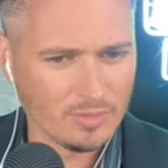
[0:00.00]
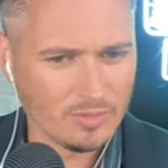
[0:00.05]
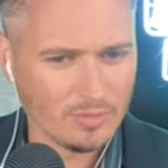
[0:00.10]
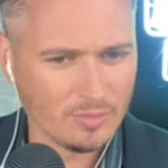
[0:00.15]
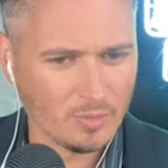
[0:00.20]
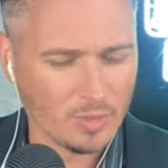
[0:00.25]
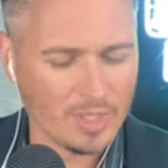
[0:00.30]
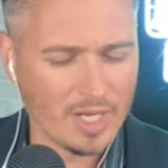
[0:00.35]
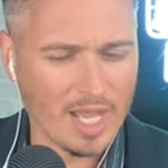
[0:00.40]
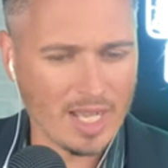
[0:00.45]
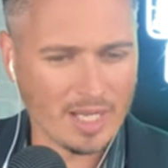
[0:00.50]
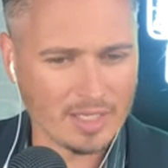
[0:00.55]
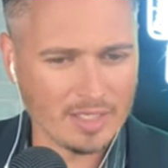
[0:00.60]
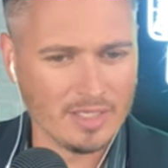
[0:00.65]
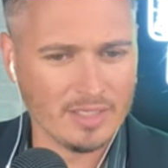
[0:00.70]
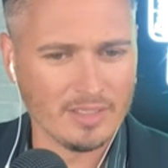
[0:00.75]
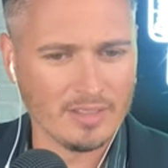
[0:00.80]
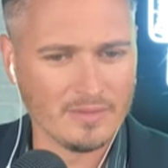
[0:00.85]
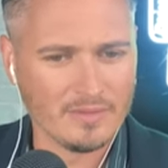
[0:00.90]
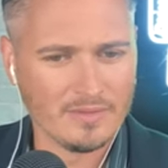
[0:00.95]
we're not going
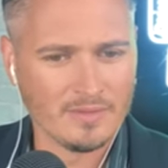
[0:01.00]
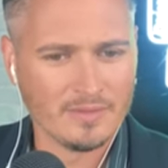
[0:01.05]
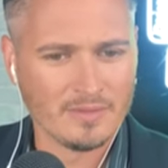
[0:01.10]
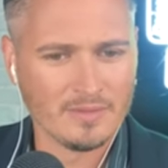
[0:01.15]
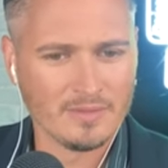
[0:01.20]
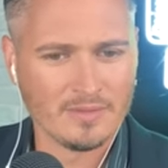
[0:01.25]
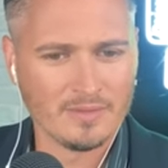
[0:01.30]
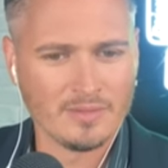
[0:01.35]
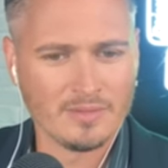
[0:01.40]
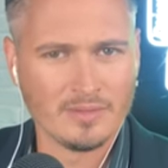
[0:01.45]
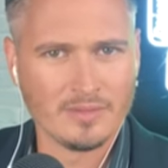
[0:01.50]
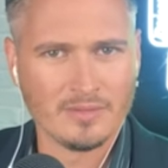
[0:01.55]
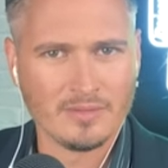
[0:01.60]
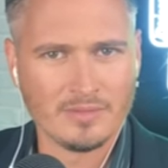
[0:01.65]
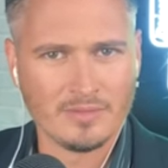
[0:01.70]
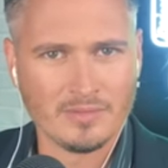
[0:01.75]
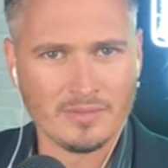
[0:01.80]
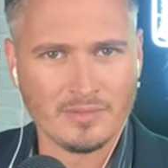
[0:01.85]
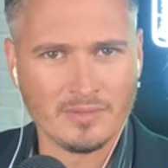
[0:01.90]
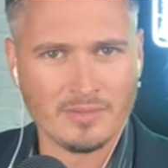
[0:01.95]
to
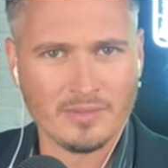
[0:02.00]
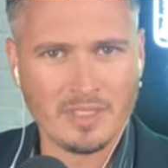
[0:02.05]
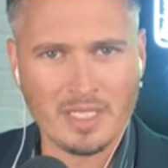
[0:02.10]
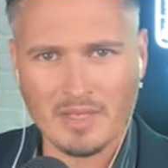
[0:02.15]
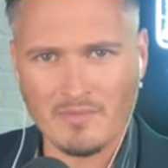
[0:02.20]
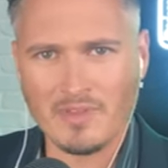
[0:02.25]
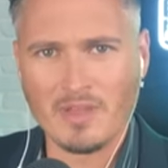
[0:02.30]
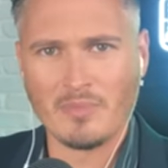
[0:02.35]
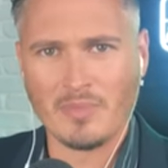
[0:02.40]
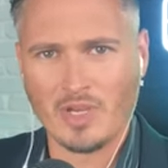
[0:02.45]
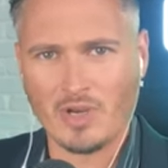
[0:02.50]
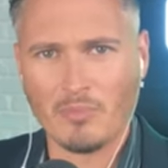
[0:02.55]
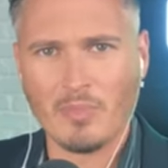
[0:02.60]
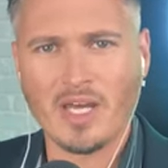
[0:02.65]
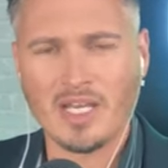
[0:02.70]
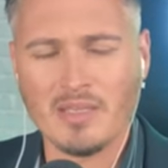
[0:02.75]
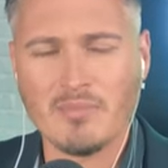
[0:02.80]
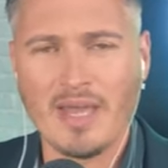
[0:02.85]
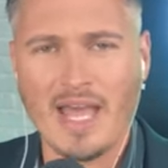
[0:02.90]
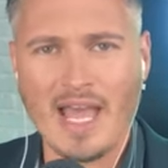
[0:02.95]
give them their
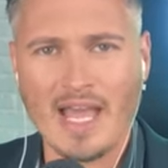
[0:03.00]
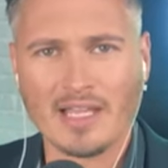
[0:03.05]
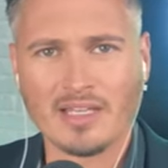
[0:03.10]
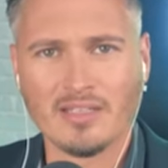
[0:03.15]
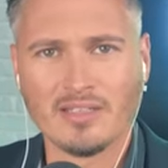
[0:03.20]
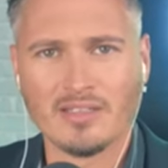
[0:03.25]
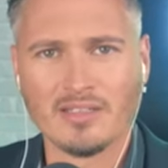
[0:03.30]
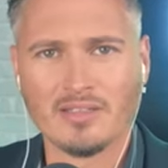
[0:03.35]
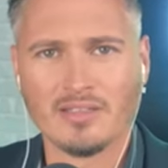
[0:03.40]
money back.